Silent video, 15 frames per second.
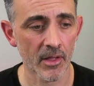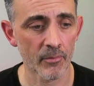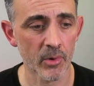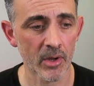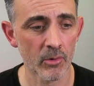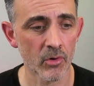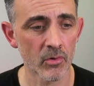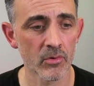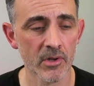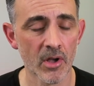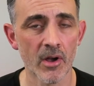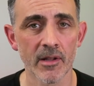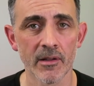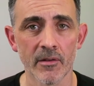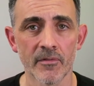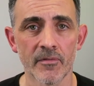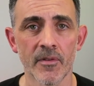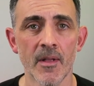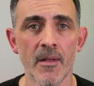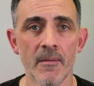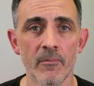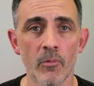we're all kind of
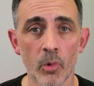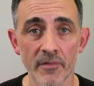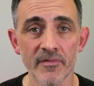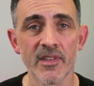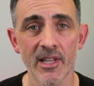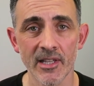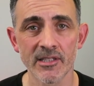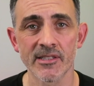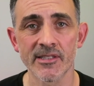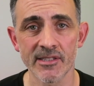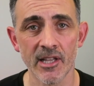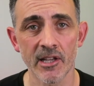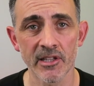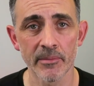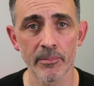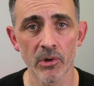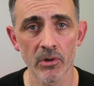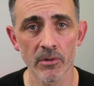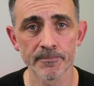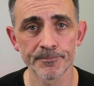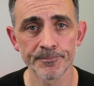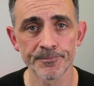wanting to study more.